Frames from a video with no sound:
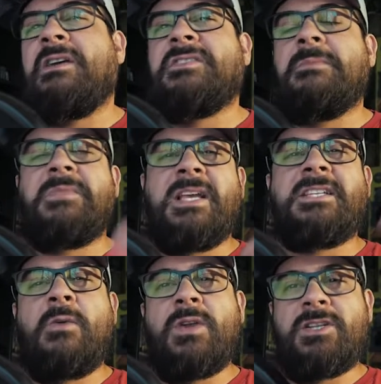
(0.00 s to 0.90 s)
of some things
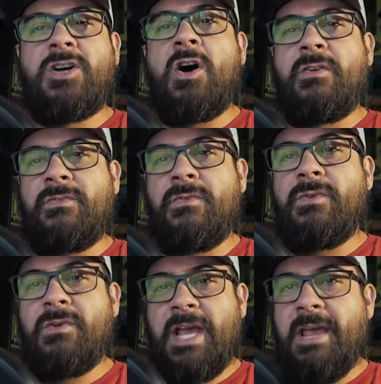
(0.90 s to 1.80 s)
I want to talk through,
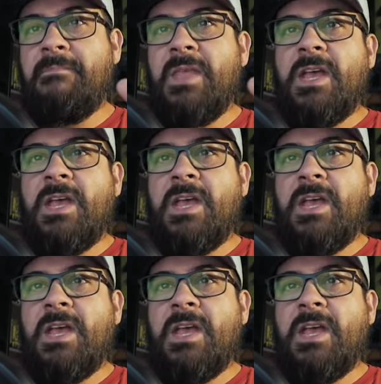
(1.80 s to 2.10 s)
okay?